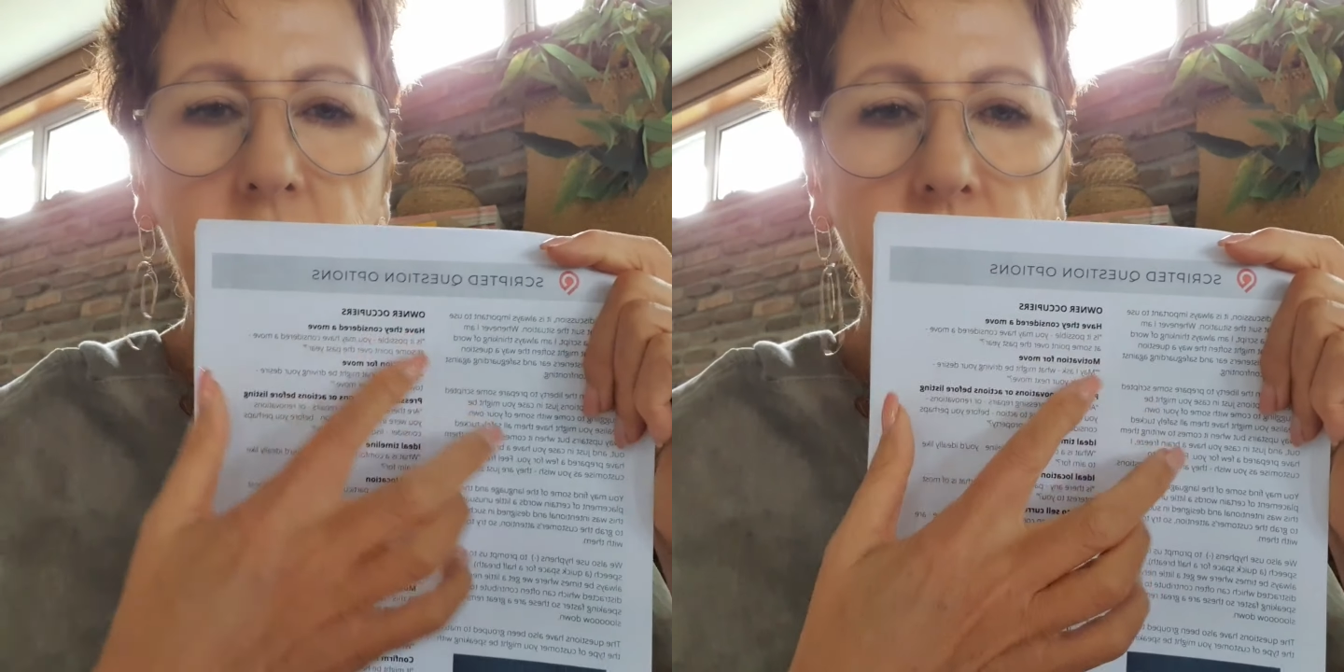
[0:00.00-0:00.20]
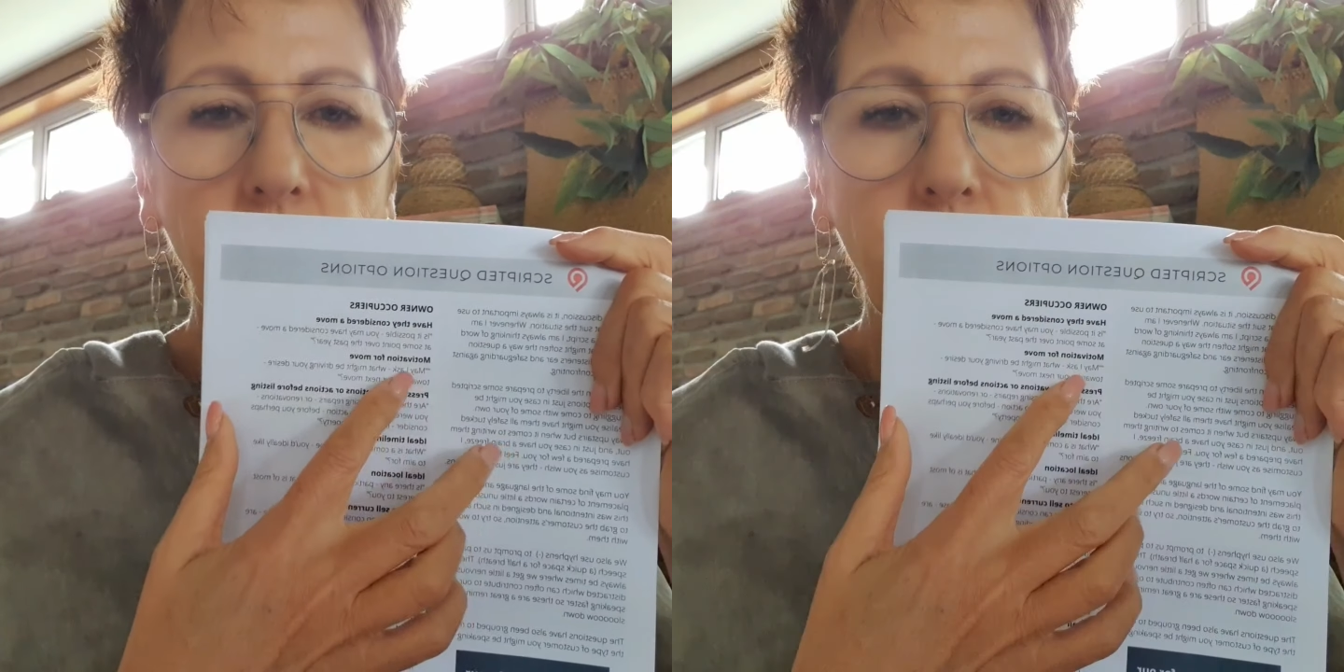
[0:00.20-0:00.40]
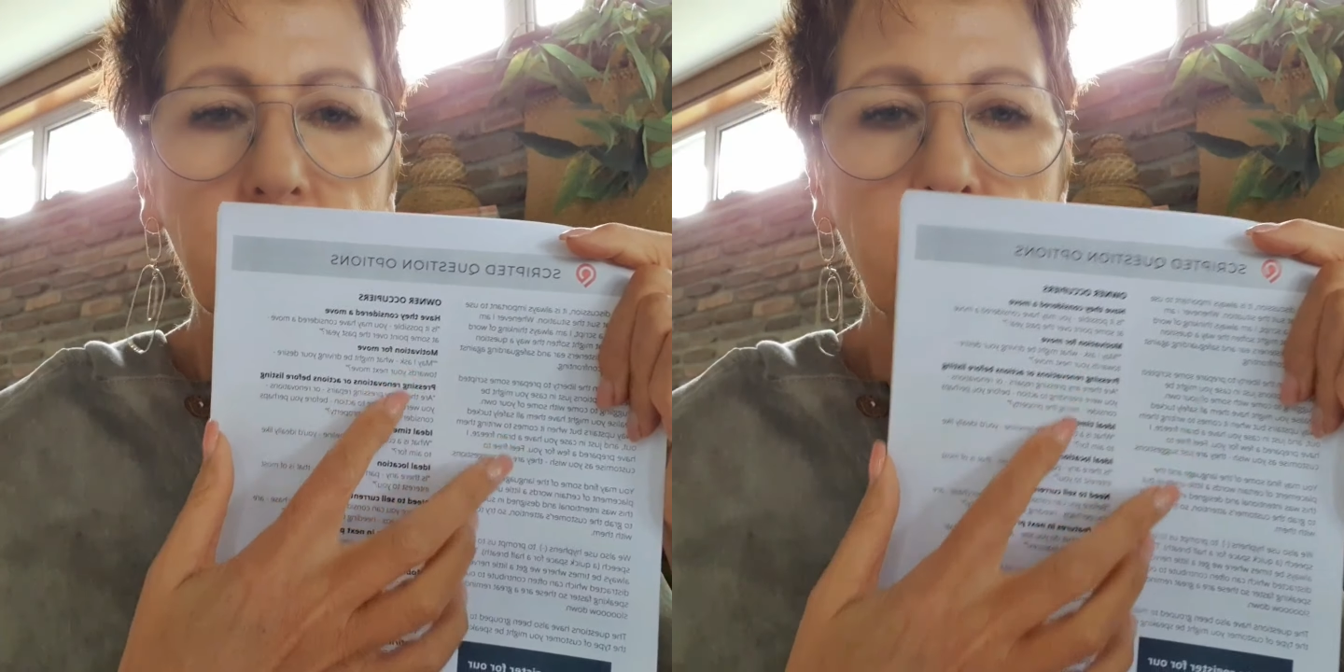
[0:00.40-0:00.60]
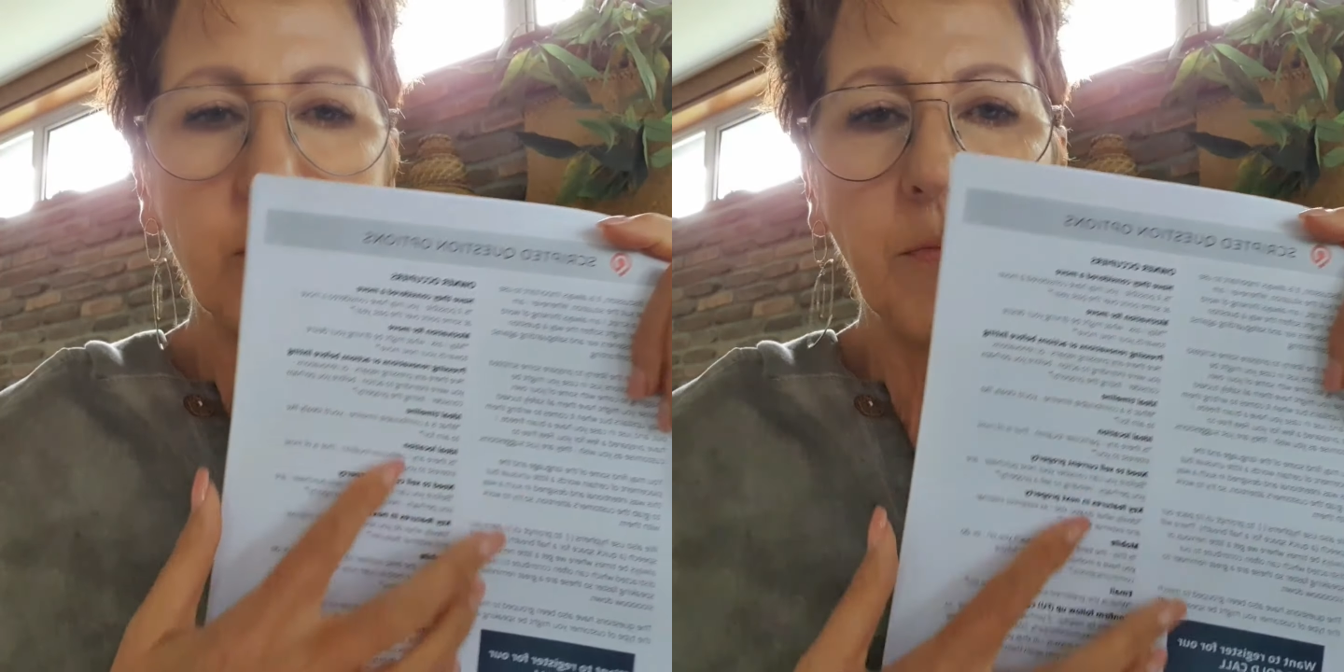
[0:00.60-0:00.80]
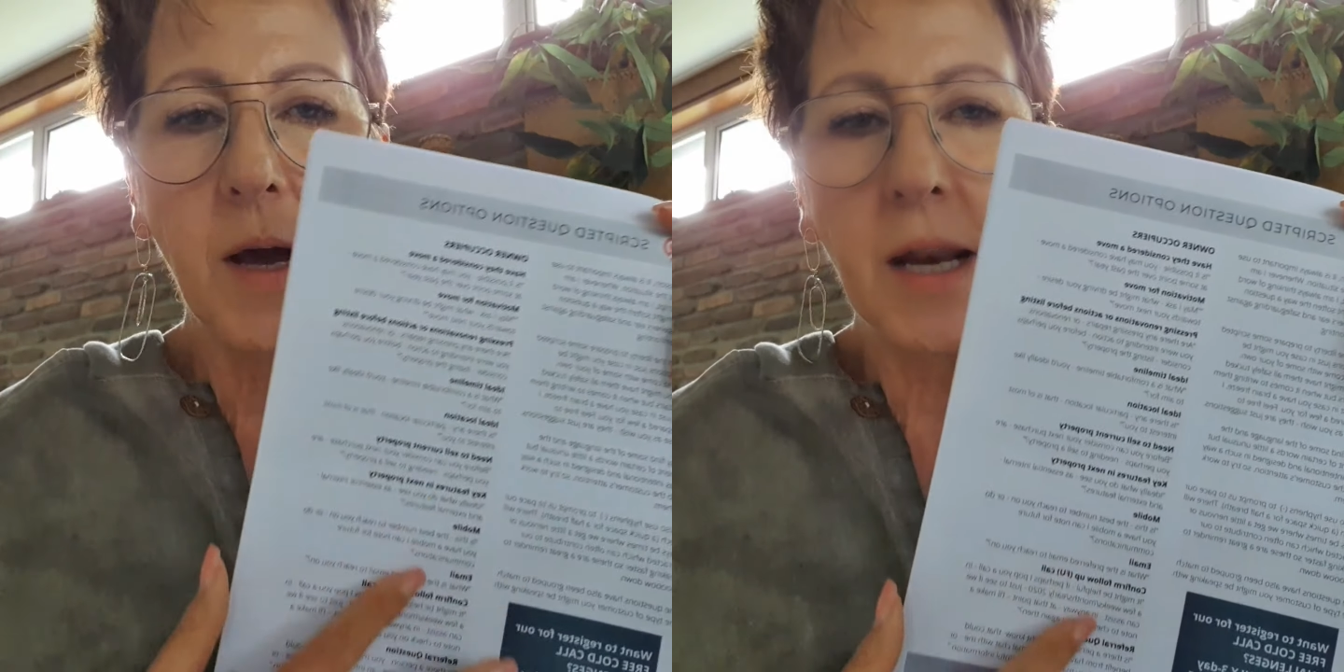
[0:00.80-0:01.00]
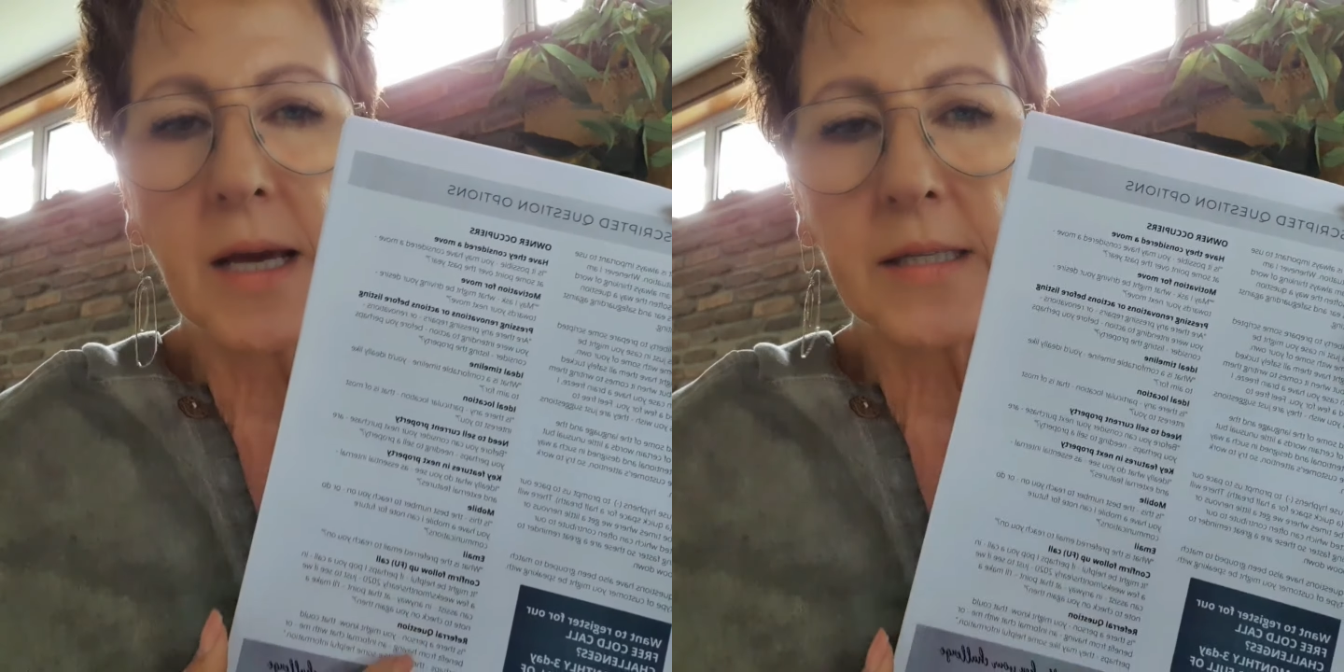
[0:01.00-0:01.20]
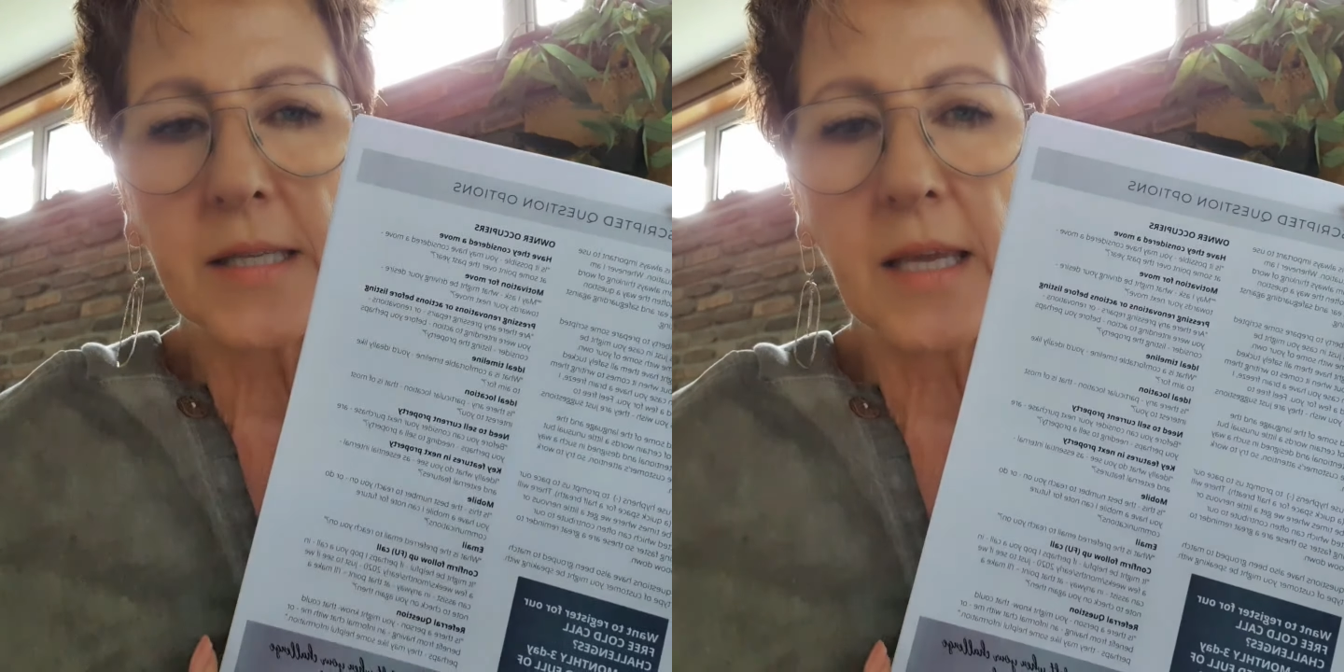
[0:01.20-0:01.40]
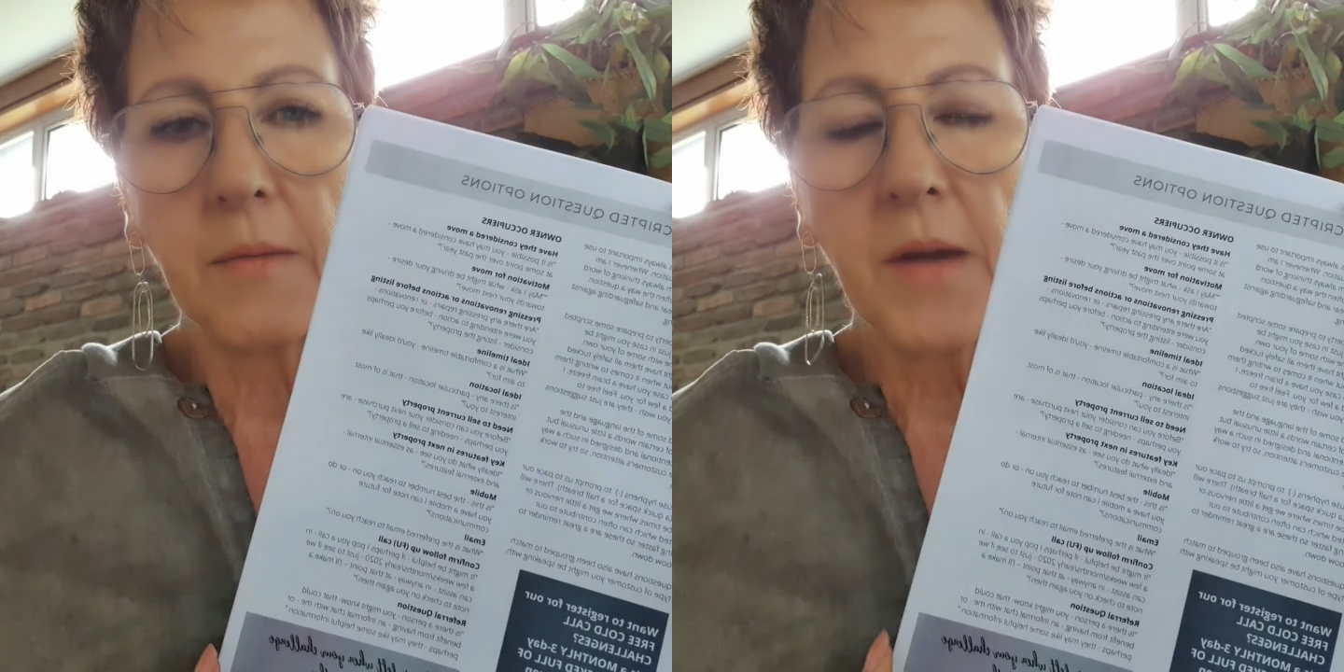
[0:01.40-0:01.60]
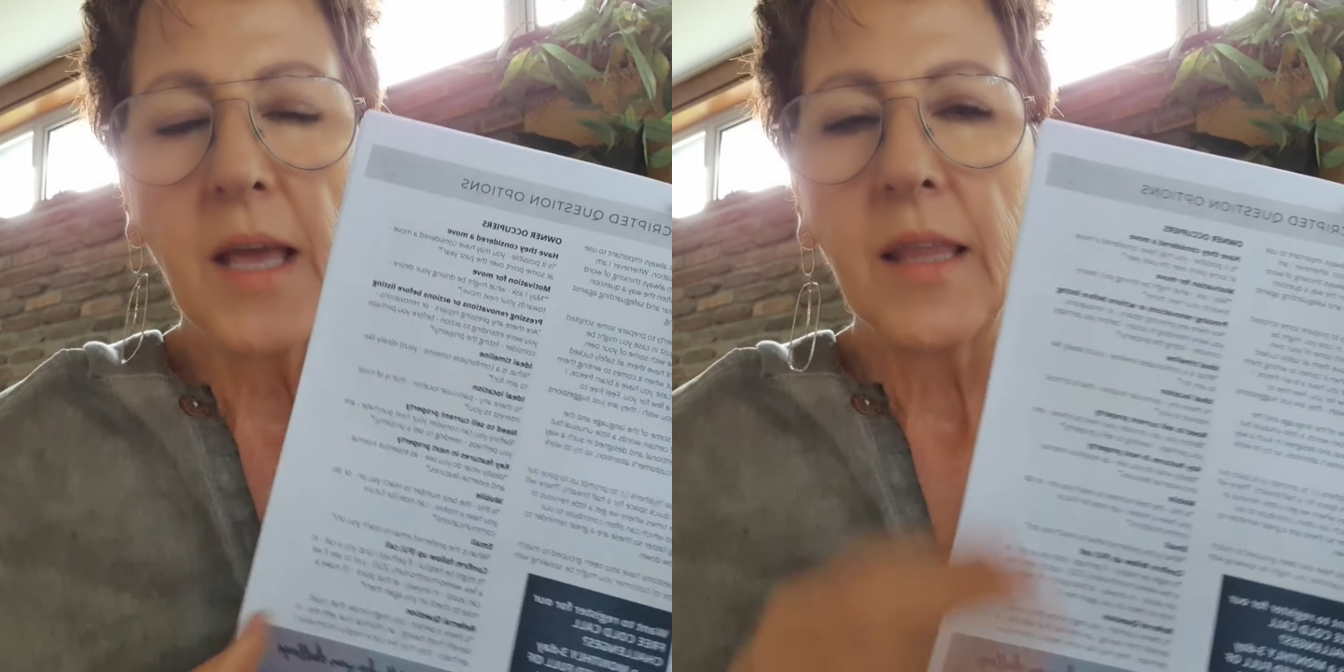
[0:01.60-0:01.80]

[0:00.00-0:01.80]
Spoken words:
and all the questions you might ask them.